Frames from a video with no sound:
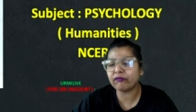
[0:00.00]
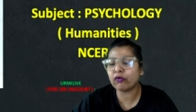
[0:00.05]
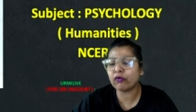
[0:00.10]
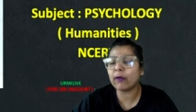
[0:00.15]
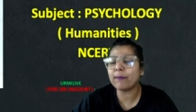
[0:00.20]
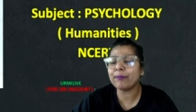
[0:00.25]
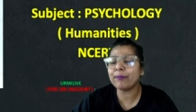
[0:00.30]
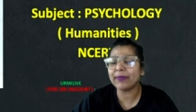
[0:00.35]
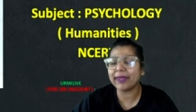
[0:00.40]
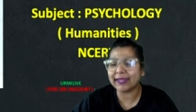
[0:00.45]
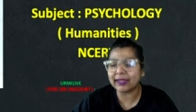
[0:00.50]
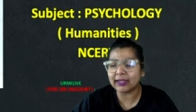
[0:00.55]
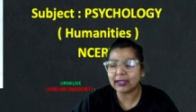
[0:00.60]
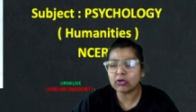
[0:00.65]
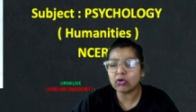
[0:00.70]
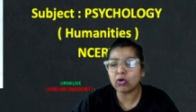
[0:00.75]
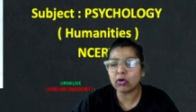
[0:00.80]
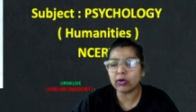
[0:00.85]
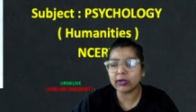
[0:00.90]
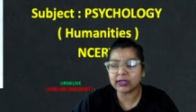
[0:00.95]
from any
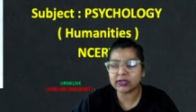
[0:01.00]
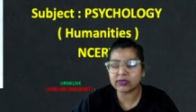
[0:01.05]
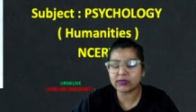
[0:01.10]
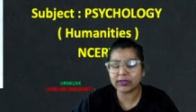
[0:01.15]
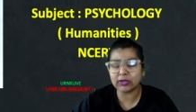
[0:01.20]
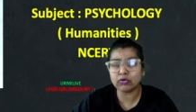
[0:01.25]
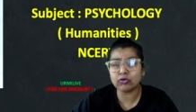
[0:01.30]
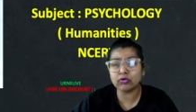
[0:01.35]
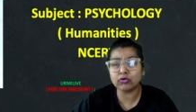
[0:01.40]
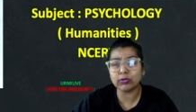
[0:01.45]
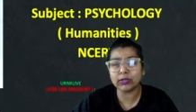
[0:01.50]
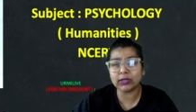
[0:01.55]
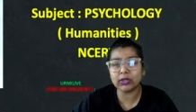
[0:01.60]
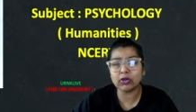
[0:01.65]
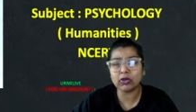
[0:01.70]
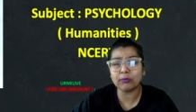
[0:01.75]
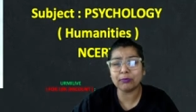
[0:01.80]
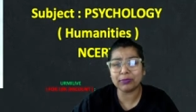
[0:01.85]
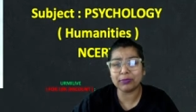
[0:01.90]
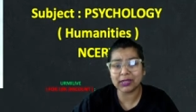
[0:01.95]
college when you're doing
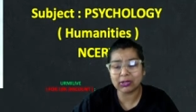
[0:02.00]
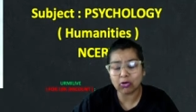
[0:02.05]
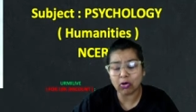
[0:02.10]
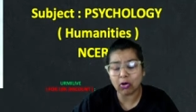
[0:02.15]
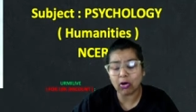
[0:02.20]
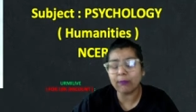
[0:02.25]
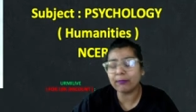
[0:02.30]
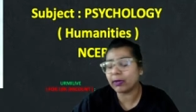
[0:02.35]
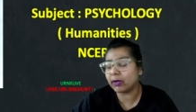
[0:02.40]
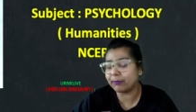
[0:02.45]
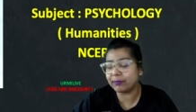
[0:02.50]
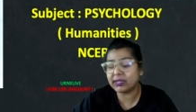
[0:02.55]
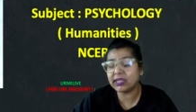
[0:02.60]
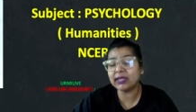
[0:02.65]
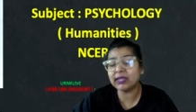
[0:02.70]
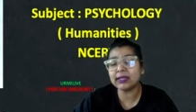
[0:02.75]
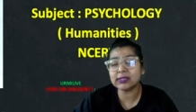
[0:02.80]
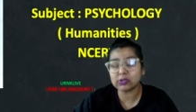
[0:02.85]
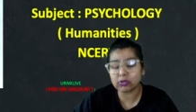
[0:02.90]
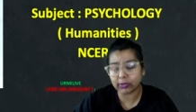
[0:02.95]
your BCom,
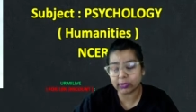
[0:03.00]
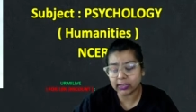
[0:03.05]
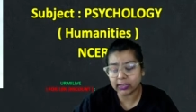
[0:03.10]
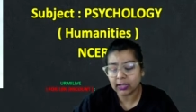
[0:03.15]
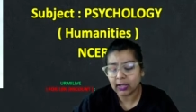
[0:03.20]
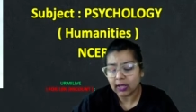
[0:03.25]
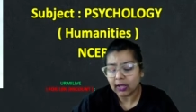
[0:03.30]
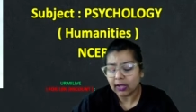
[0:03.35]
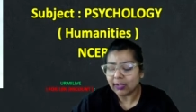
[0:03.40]
BA, sorry,